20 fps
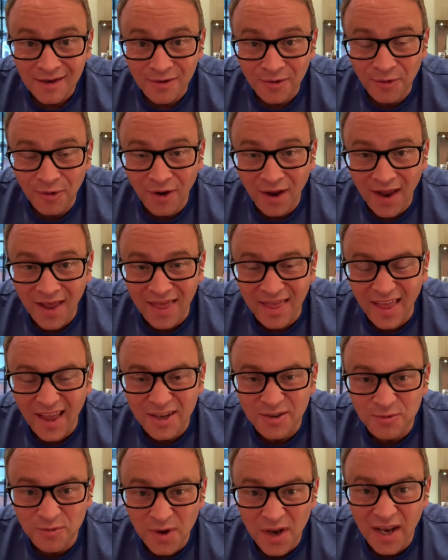Right,
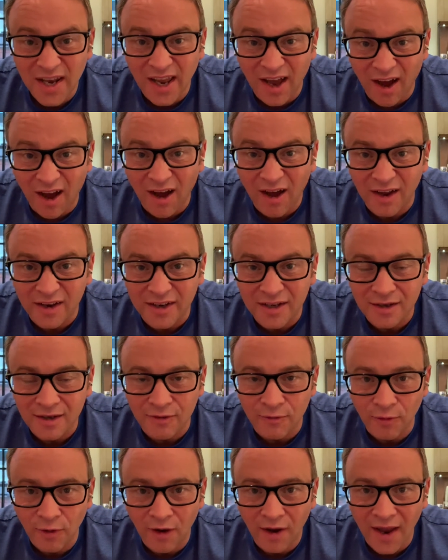that's really hard.
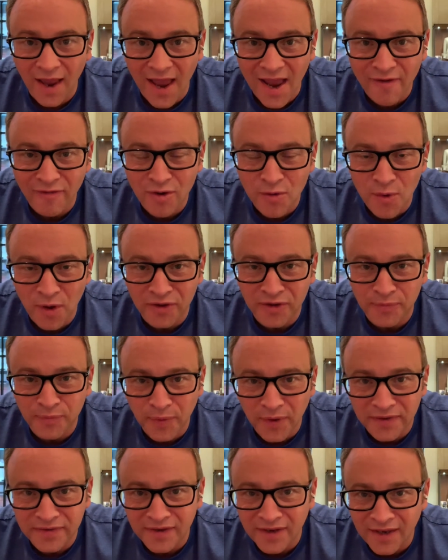Right, everyone's
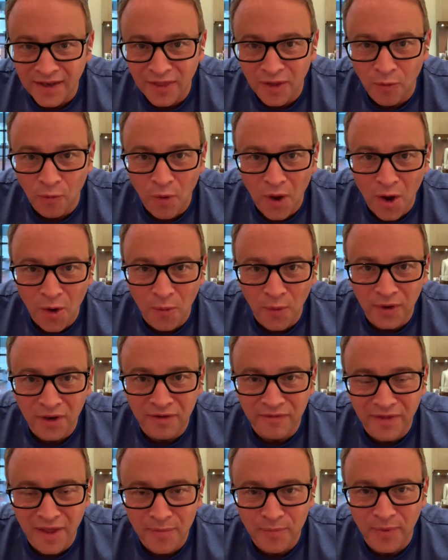busy in the whirlwind
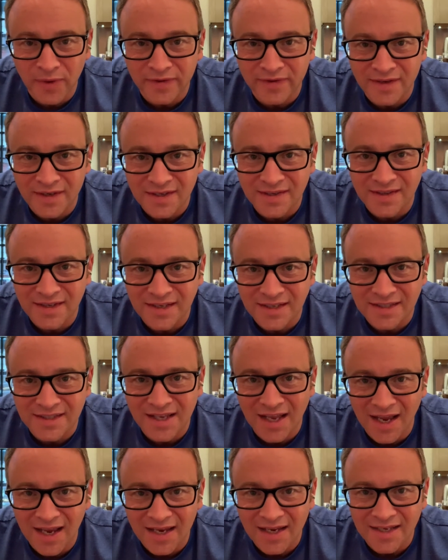of their business these
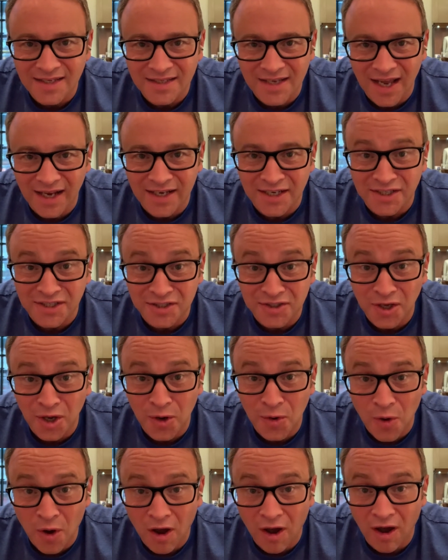days, and it's so
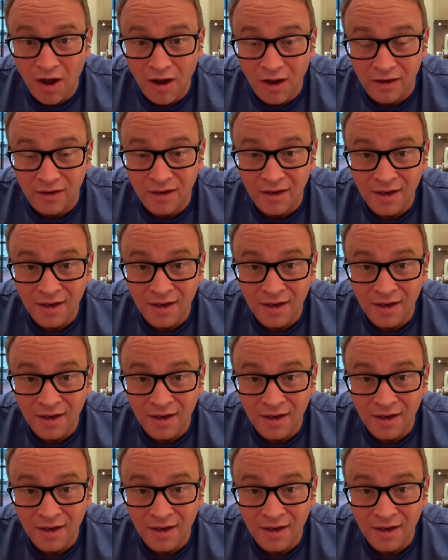hard.